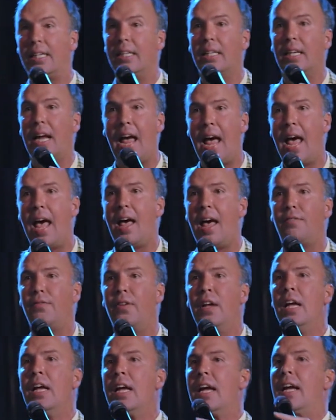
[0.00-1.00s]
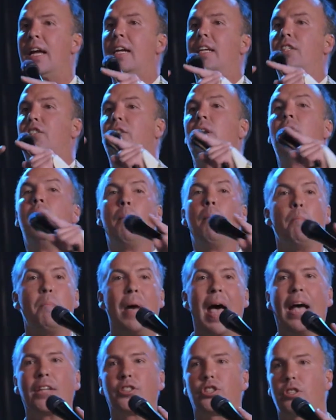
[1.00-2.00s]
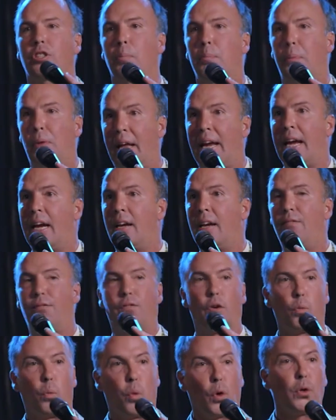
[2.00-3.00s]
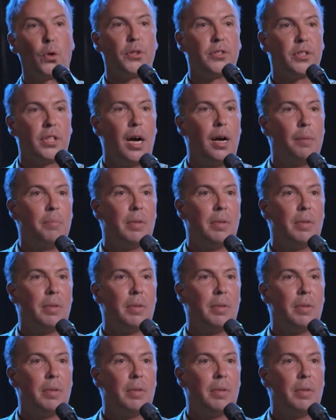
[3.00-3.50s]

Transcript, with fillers: didn't have in his master plan for world